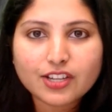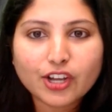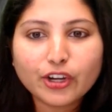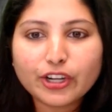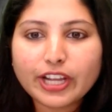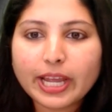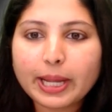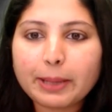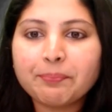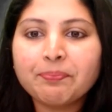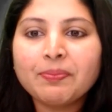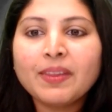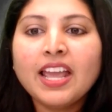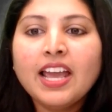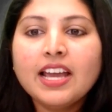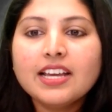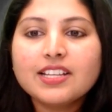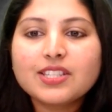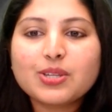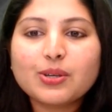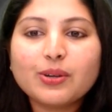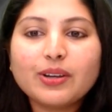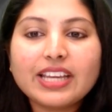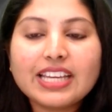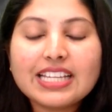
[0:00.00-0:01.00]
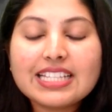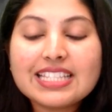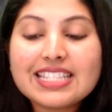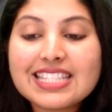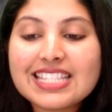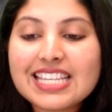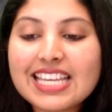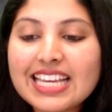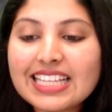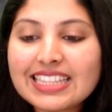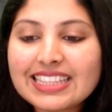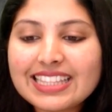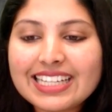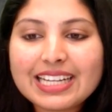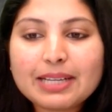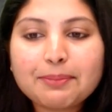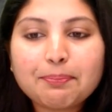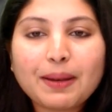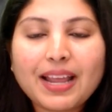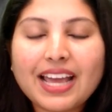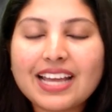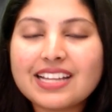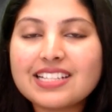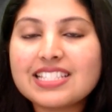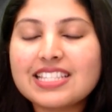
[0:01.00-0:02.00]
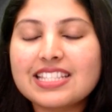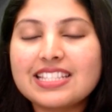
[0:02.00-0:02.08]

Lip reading: Okay, so in C3 plants